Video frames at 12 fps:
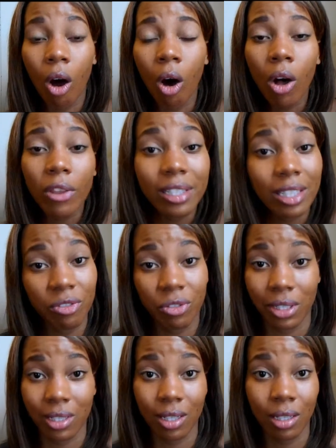all the
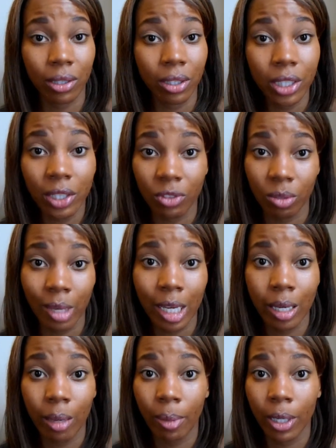difference in the look of your
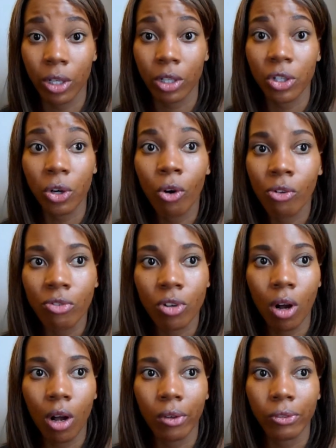makeup and in your
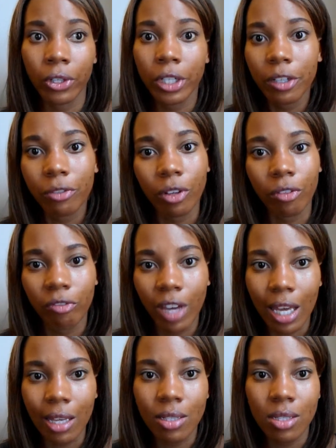overall look of your
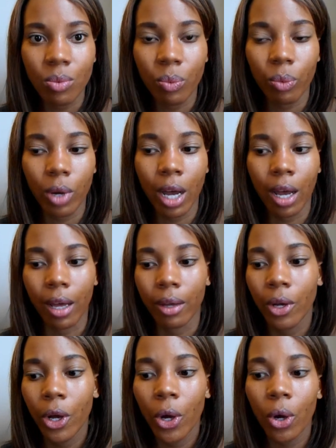face,
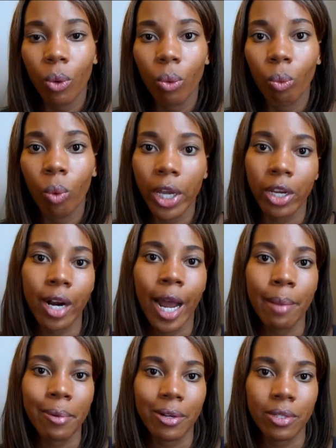what your
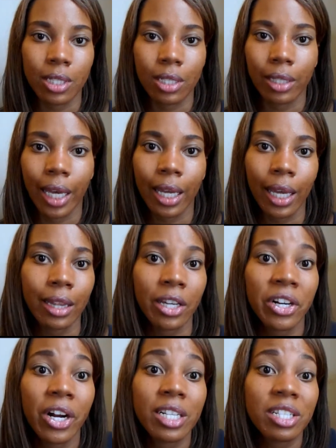eyebrows look like. And
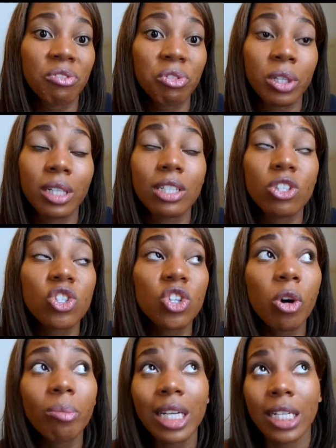there are
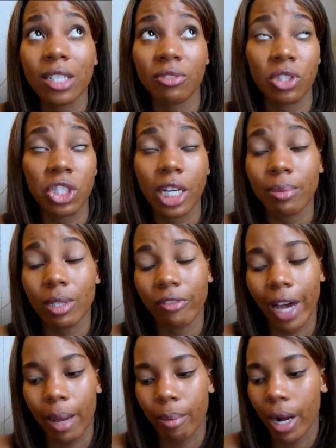so many different shapes of
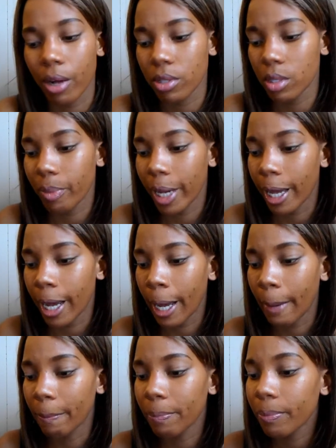eyebrows, but
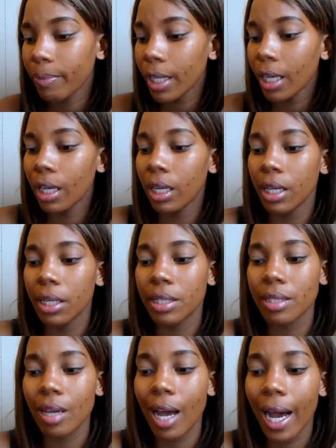
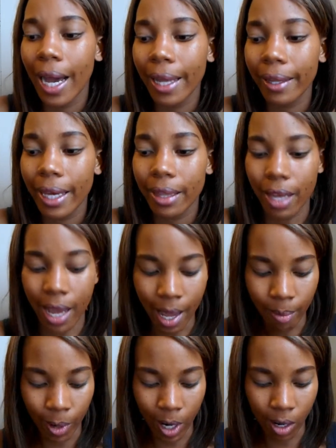to highlight the
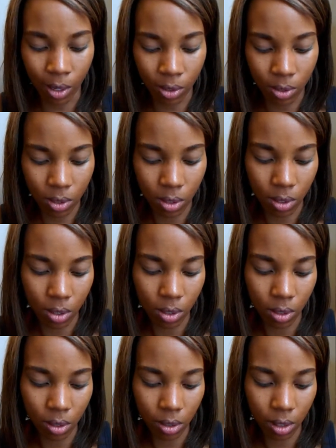eyebrow,
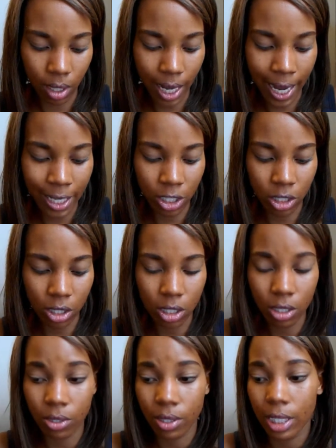I just
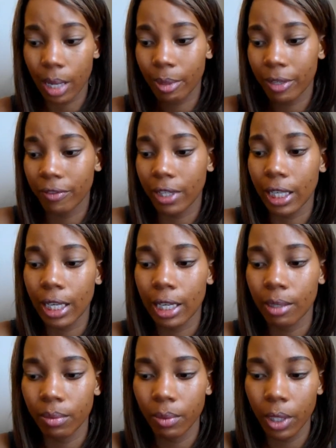use some of the